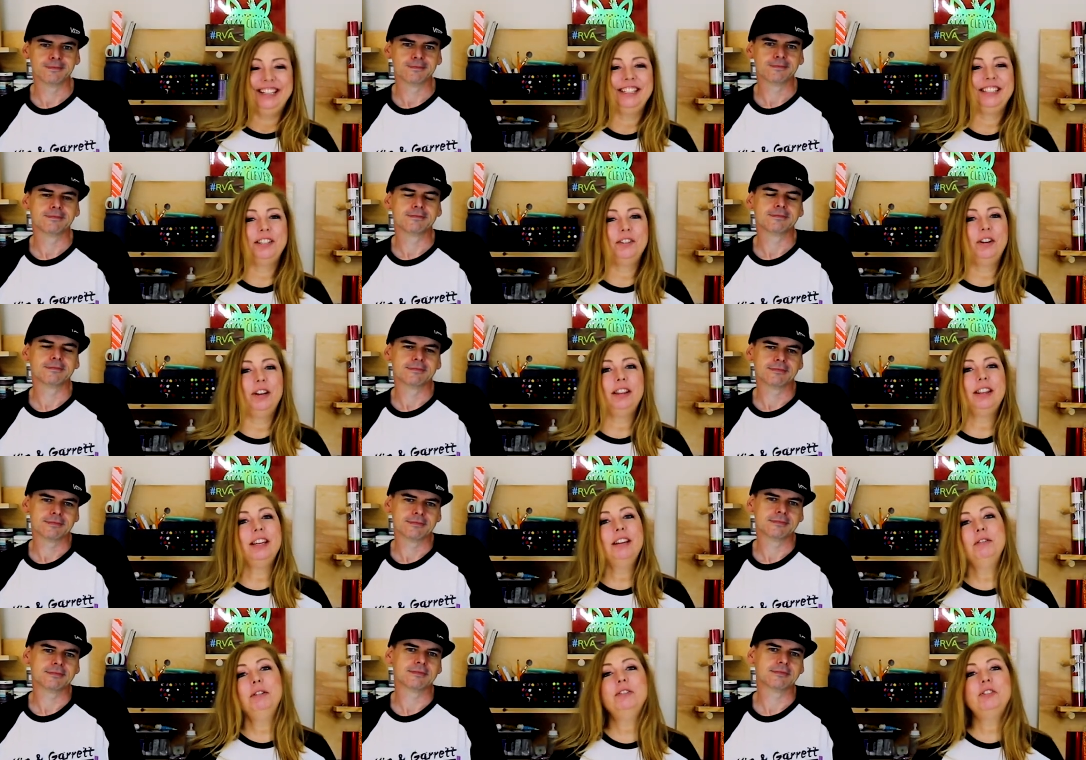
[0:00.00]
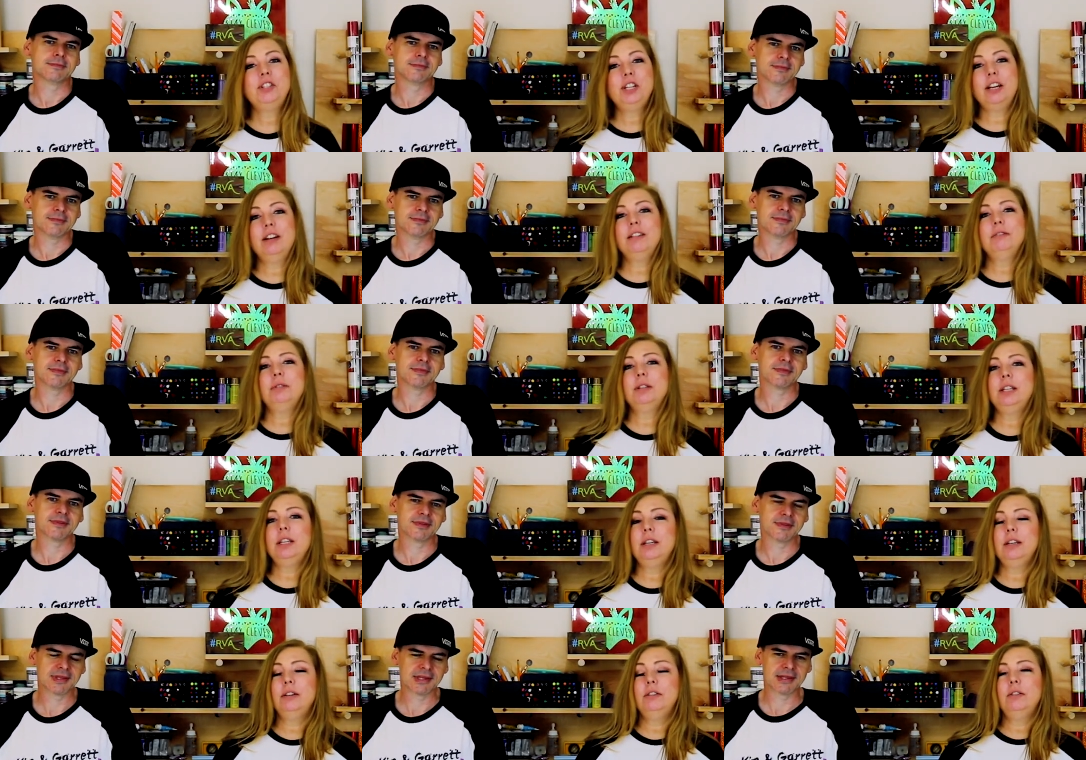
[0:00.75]
Speaker 1: so I think we've shared
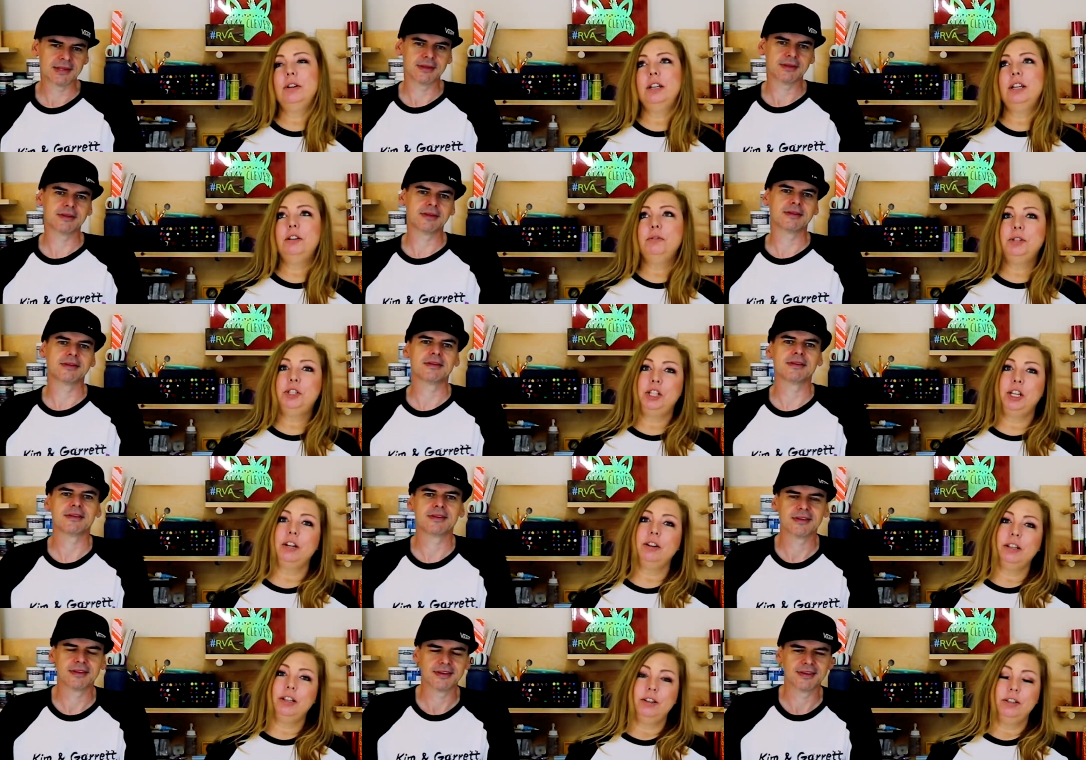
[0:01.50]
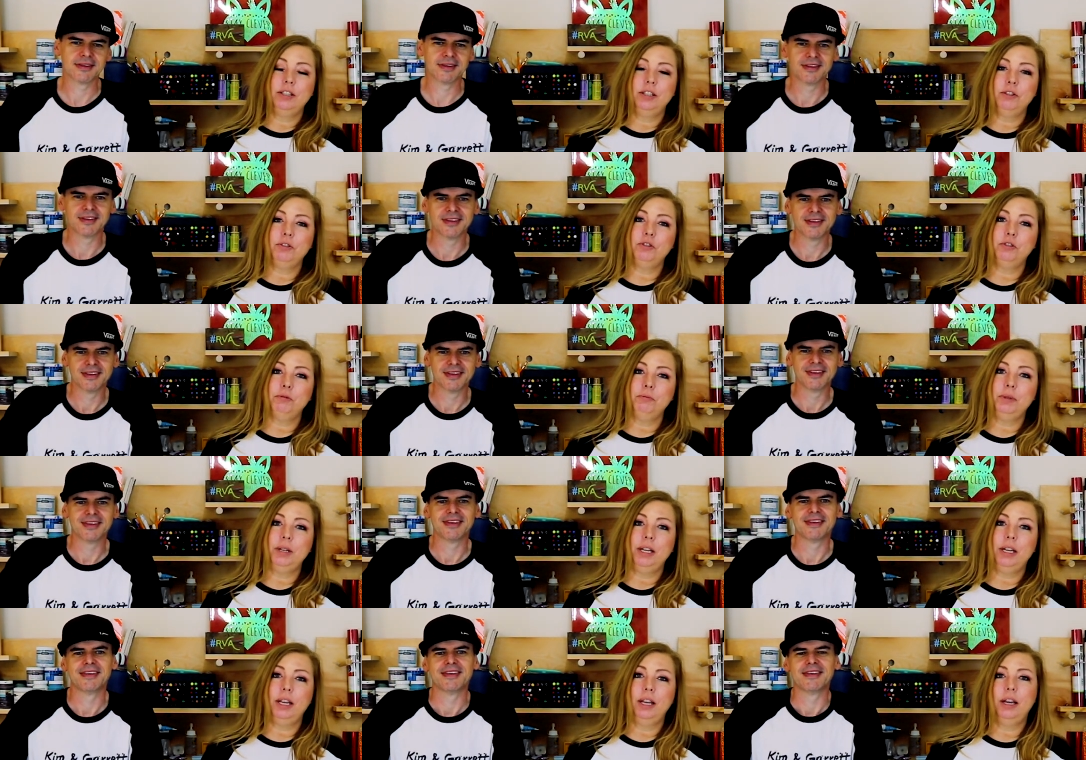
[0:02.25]
with you, I know we shared it on social
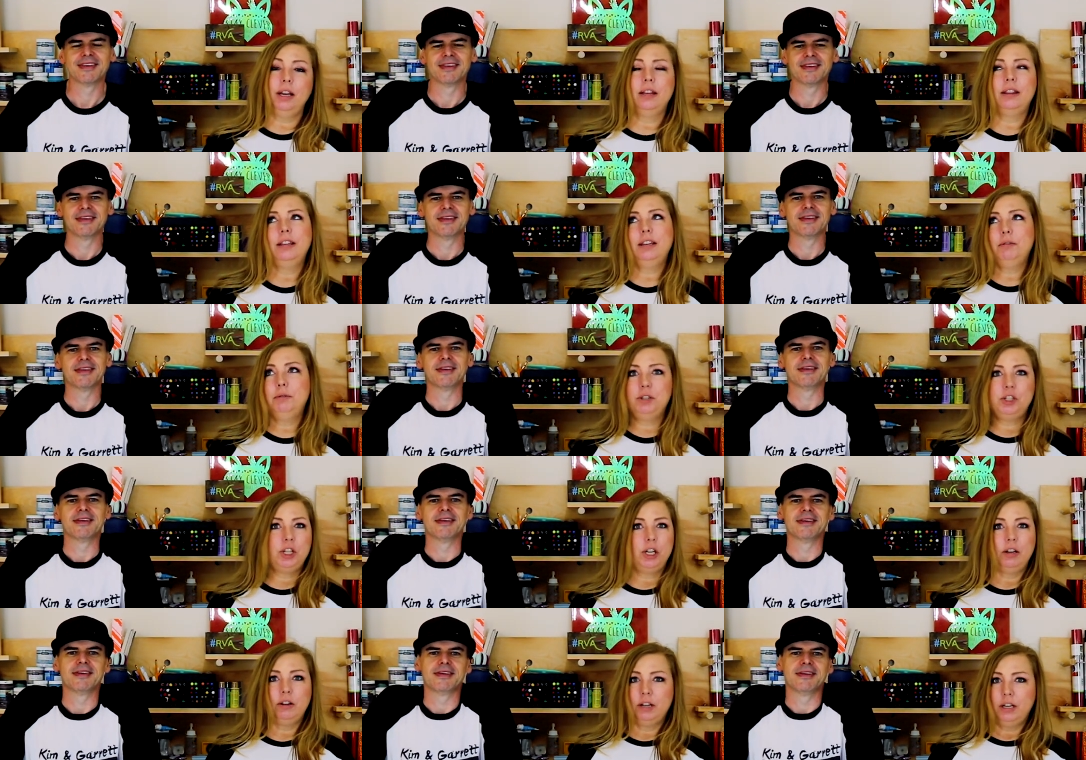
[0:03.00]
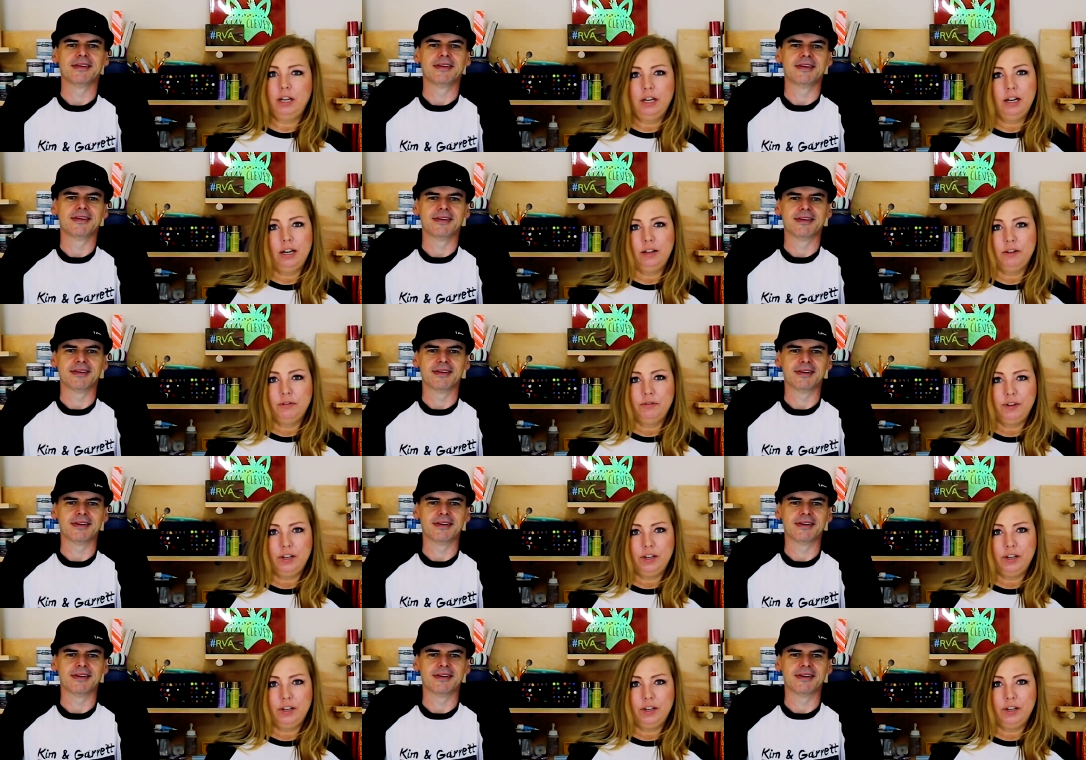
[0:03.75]
media, I think we shared it in another